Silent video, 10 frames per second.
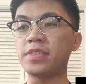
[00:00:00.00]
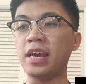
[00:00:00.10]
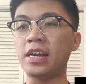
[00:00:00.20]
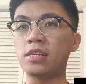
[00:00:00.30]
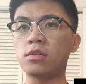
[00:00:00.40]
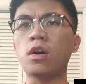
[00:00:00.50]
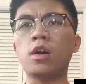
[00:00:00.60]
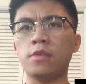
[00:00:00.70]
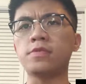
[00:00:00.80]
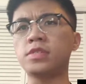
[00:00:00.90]
Then
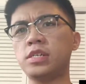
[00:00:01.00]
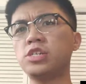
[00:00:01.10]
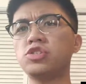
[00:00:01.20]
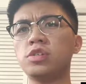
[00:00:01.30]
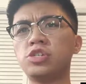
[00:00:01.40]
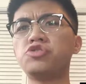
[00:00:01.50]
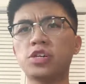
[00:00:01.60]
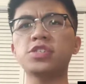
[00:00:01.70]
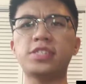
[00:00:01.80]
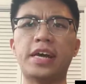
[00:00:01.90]
obviously it's
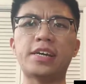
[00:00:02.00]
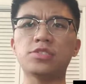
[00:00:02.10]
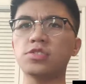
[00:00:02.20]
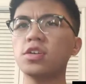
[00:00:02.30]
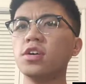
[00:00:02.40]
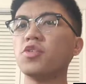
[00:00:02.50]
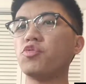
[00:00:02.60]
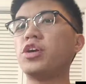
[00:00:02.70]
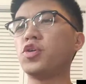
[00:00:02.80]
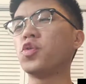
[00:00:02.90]
Just Dance.
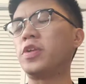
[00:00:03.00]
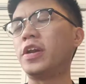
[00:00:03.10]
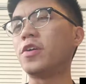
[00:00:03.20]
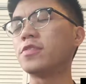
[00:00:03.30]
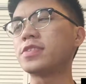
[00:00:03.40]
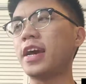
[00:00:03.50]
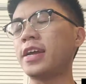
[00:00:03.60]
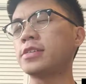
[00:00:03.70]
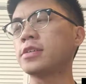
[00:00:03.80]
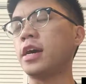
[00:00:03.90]
Who knows?
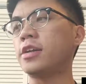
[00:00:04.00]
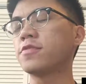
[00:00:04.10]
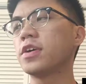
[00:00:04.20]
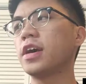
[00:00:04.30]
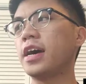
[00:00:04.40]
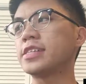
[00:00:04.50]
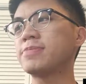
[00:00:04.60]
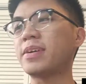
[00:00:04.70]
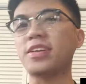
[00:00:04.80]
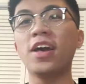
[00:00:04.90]
It's a kind of
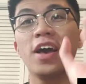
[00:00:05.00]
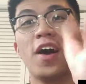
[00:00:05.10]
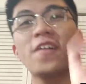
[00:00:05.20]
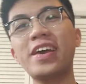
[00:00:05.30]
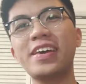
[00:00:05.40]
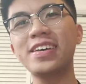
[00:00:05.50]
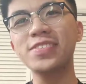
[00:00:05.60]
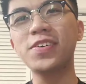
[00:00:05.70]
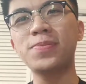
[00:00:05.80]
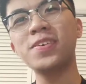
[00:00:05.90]
expected. Okay,
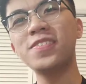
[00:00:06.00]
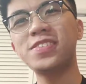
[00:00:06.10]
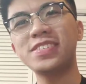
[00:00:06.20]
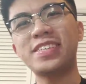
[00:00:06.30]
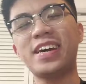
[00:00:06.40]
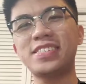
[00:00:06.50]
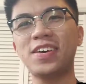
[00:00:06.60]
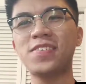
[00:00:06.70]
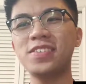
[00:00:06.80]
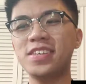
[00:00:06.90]
guess what? Speaking of Just Dance,
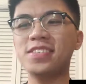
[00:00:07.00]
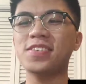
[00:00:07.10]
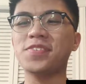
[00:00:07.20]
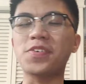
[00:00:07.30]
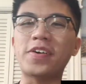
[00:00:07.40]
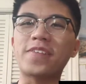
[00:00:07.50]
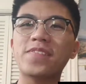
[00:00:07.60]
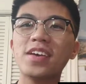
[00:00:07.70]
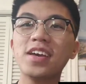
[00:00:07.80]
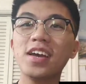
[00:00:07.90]
I want to say something real quick.
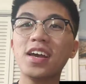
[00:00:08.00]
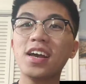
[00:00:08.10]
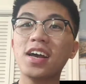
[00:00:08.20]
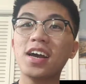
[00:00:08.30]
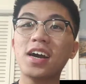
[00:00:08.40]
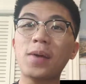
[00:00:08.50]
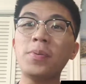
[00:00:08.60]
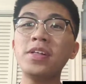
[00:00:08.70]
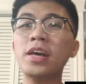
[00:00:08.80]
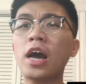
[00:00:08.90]

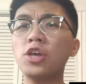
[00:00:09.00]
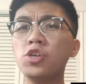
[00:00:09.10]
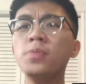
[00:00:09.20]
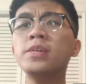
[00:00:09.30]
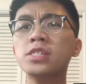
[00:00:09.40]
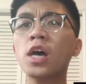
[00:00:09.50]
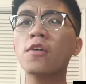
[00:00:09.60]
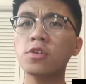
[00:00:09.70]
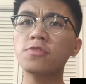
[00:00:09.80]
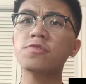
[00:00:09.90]
Apparently,
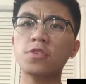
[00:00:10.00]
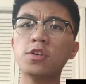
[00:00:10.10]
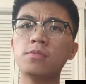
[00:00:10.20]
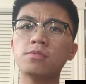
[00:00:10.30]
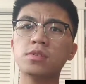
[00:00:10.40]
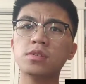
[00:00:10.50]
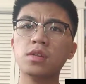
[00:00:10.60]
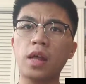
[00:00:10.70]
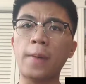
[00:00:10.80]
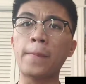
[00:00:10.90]
Ubisoft confirmed
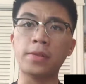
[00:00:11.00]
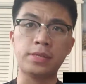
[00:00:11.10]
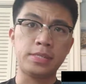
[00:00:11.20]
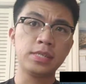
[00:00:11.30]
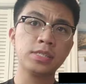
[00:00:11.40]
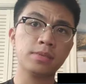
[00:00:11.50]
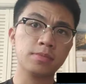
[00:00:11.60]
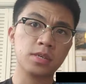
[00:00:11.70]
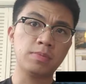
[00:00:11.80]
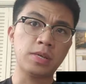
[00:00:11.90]
about the
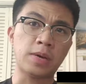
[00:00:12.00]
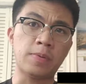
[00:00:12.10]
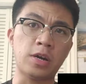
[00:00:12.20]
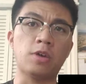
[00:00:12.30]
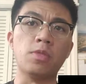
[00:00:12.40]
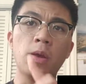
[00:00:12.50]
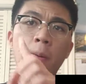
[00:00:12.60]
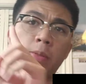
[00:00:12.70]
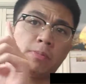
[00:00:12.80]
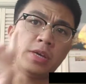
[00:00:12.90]
systems going to be coming out.
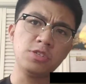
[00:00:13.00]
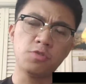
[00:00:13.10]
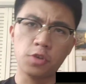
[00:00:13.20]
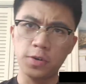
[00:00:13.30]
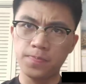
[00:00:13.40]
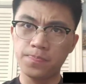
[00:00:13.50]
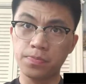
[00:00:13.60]
The PS4,